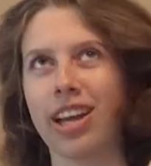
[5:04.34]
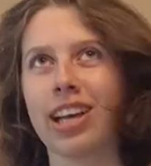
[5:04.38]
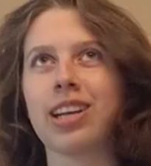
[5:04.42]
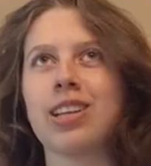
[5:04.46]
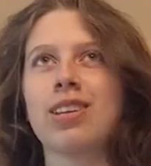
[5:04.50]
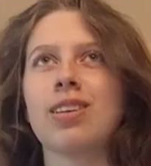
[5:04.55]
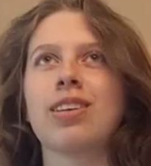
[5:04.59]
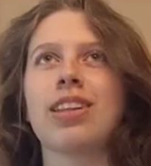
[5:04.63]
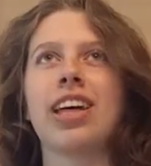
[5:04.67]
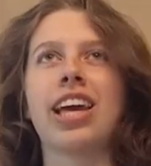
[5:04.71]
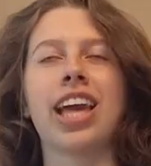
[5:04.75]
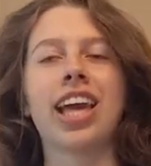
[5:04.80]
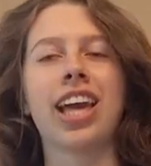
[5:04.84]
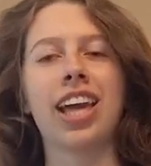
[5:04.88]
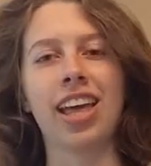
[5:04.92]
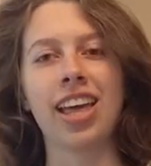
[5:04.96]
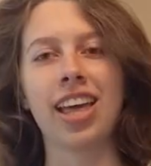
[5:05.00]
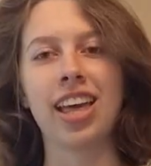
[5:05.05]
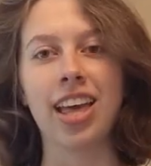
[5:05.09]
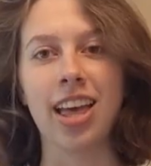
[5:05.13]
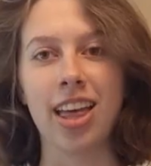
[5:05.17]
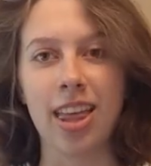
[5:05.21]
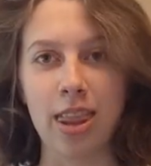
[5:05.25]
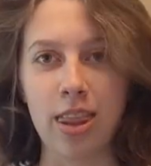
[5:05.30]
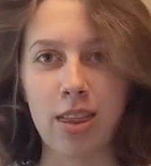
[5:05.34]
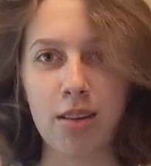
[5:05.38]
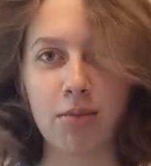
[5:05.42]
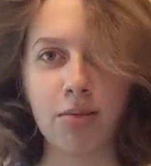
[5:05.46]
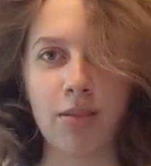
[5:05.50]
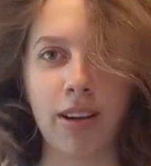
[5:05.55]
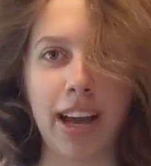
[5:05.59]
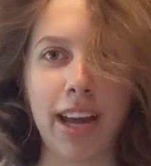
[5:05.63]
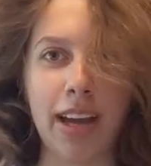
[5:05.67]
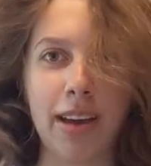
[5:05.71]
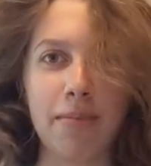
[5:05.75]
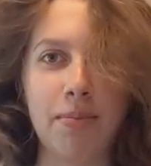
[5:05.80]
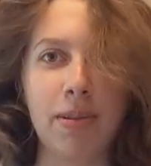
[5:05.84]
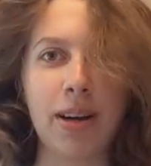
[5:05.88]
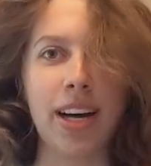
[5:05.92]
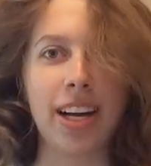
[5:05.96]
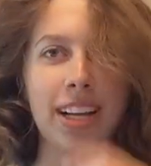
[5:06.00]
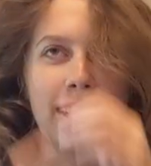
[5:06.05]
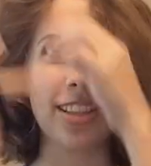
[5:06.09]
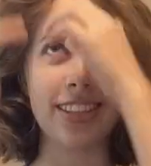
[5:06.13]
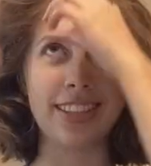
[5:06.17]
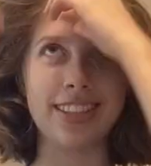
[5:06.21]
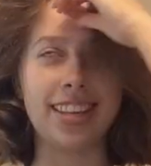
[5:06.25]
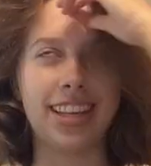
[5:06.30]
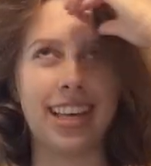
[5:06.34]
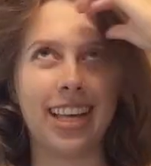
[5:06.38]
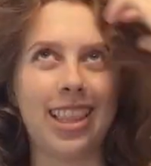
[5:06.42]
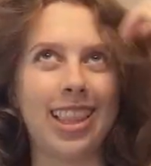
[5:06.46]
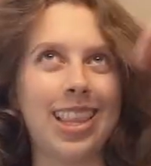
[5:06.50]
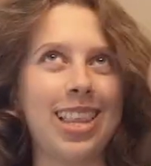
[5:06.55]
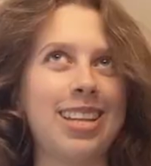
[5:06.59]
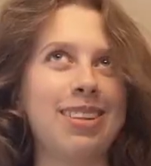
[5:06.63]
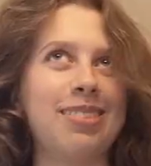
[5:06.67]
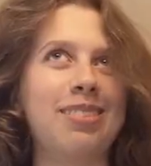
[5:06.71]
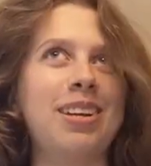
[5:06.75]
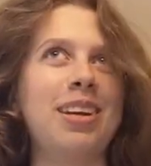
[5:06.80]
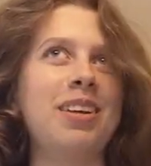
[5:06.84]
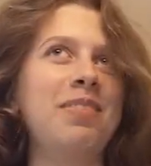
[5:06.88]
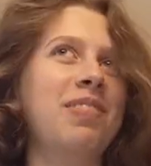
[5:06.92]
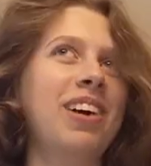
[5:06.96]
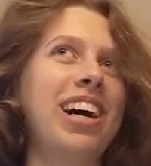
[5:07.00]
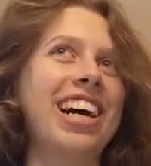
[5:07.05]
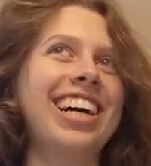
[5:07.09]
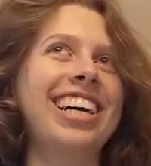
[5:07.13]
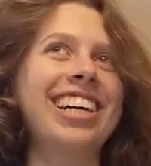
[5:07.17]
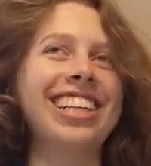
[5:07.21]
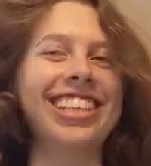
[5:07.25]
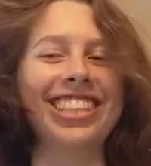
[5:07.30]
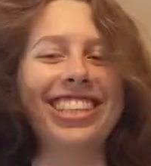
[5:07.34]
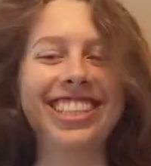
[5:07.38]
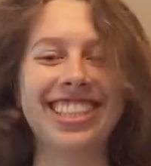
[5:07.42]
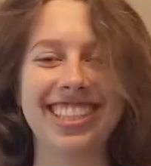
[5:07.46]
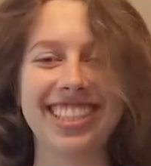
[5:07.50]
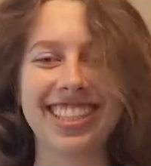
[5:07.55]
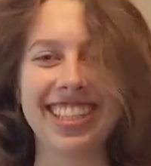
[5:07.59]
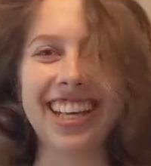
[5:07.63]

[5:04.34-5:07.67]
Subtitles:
I could do like the Ray buns, like the three buns.